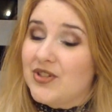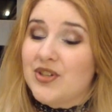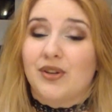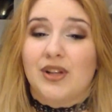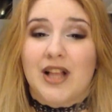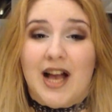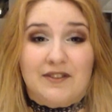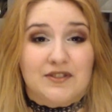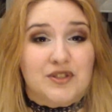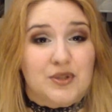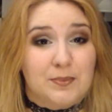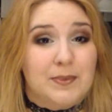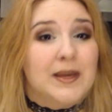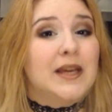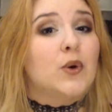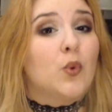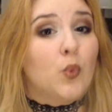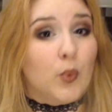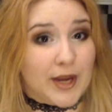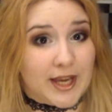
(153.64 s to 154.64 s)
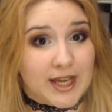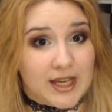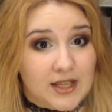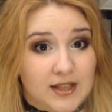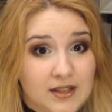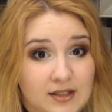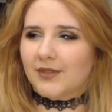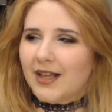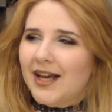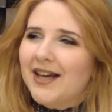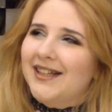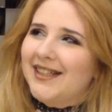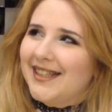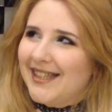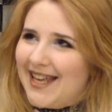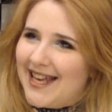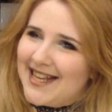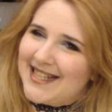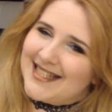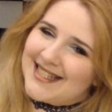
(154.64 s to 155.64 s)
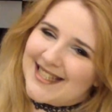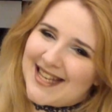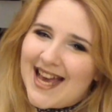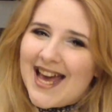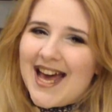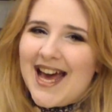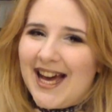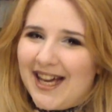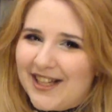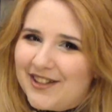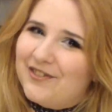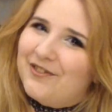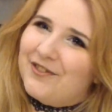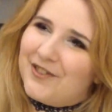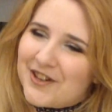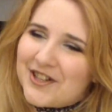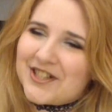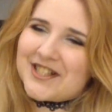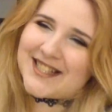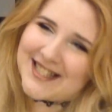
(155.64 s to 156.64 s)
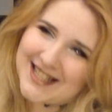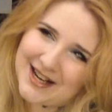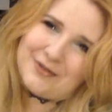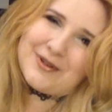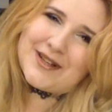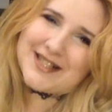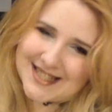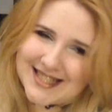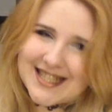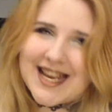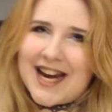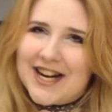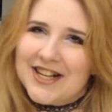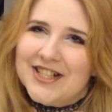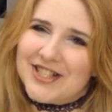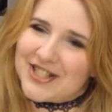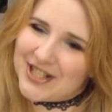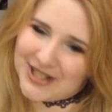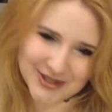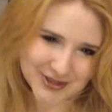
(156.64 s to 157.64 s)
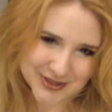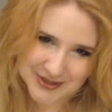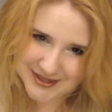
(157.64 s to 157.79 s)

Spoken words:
you'll have to be quick. Yes, at first I was scared too.